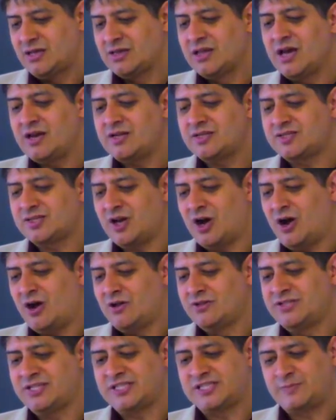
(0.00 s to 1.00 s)
Let us
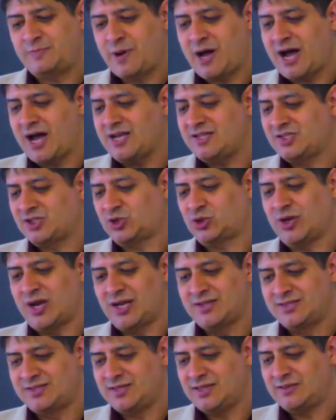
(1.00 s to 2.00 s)
all despise
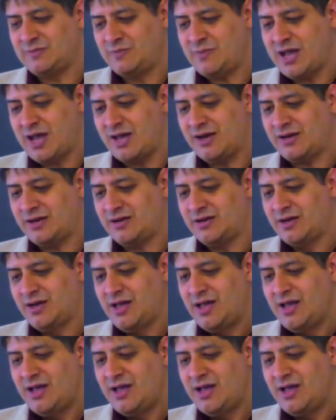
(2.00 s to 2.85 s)
transient matter,